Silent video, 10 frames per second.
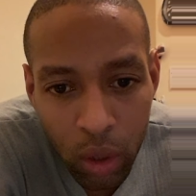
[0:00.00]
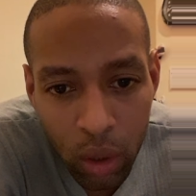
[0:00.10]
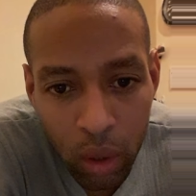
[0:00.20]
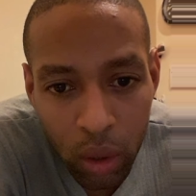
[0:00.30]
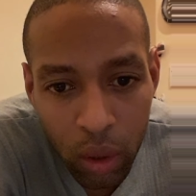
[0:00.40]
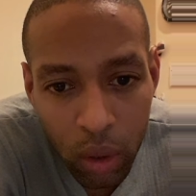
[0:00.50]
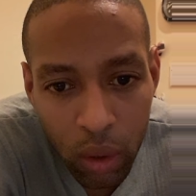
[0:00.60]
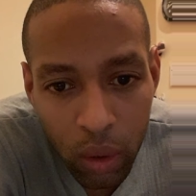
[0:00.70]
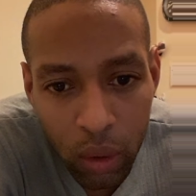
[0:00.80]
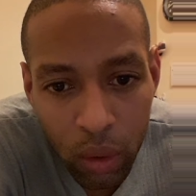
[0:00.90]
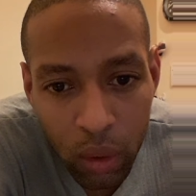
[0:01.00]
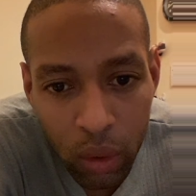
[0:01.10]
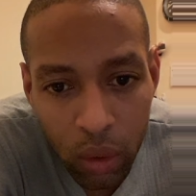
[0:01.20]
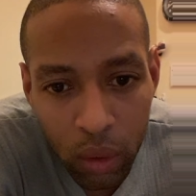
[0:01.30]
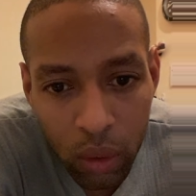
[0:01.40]

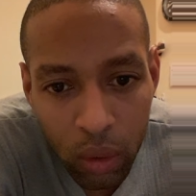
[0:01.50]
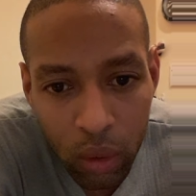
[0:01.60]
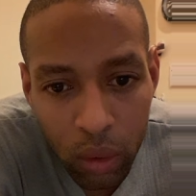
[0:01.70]
(silence)